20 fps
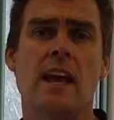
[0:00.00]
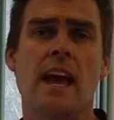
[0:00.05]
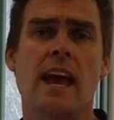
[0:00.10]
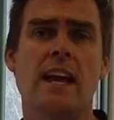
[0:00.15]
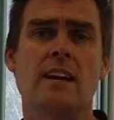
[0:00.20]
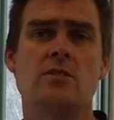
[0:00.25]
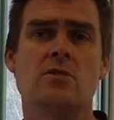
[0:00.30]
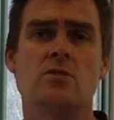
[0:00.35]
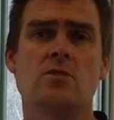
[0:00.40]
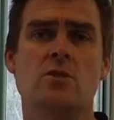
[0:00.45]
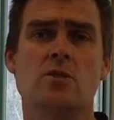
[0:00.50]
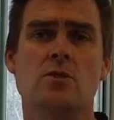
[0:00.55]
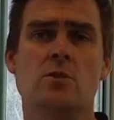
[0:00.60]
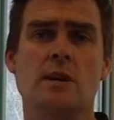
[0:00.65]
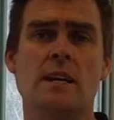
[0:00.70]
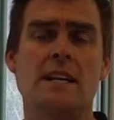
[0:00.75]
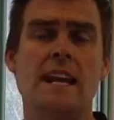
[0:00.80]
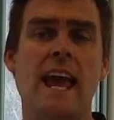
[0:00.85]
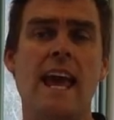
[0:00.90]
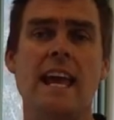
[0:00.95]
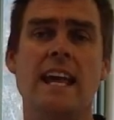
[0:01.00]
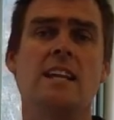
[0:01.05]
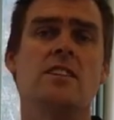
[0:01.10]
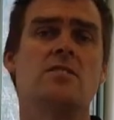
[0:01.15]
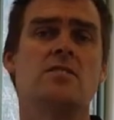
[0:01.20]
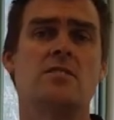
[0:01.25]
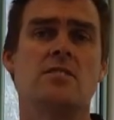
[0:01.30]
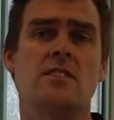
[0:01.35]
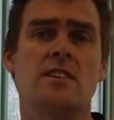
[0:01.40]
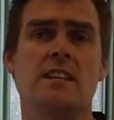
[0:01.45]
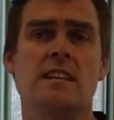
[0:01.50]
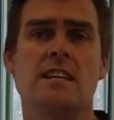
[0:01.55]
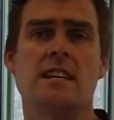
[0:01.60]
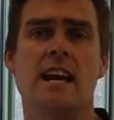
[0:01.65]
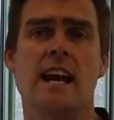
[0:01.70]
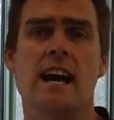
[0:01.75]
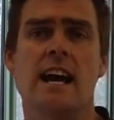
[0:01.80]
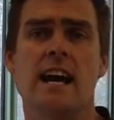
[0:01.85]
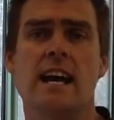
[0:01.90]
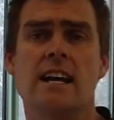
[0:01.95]
And to enhance
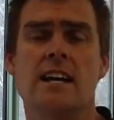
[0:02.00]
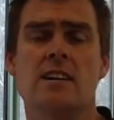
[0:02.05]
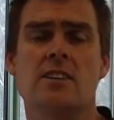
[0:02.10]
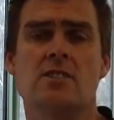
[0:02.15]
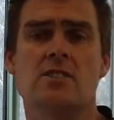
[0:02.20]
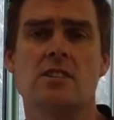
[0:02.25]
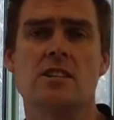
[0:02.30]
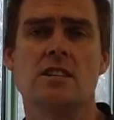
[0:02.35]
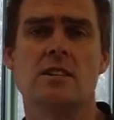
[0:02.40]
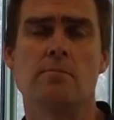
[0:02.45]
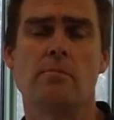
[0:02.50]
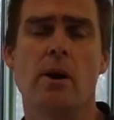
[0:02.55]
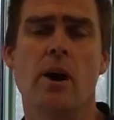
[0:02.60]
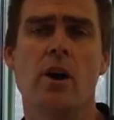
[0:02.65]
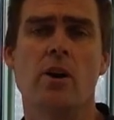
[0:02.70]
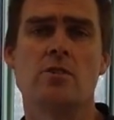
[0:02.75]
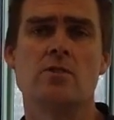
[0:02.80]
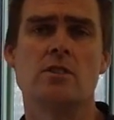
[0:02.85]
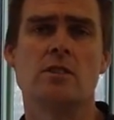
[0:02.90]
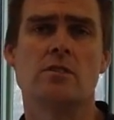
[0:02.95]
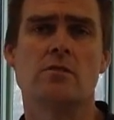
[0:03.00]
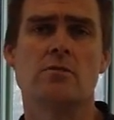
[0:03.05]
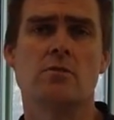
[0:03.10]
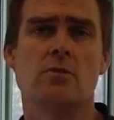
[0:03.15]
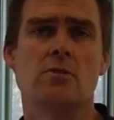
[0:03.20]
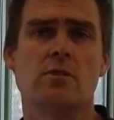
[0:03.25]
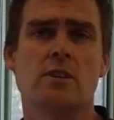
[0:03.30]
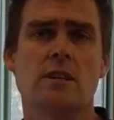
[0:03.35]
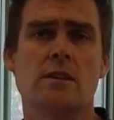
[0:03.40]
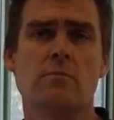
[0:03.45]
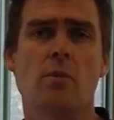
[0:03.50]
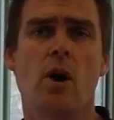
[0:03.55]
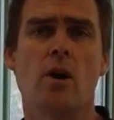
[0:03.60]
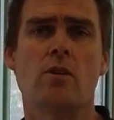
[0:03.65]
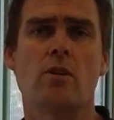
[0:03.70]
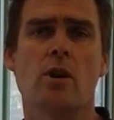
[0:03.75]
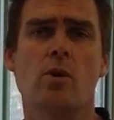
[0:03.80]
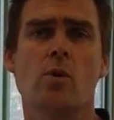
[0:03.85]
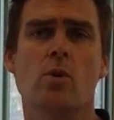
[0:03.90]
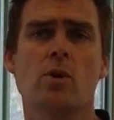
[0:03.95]
the decomposing through the
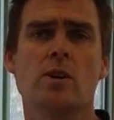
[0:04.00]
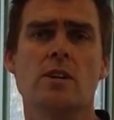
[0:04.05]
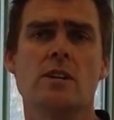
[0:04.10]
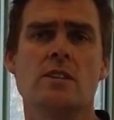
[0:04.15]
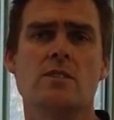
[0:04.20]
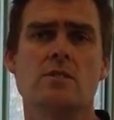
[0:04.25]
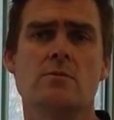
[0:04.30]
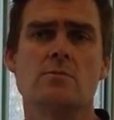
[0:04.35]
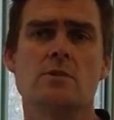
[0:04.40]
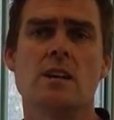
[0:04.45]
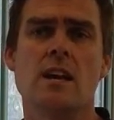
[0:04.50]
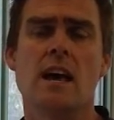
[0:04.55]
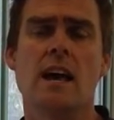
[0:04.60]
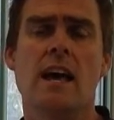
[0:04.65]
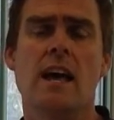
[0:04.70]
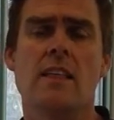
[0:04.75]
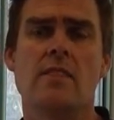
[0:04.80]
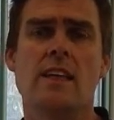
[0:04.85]
microorganisms,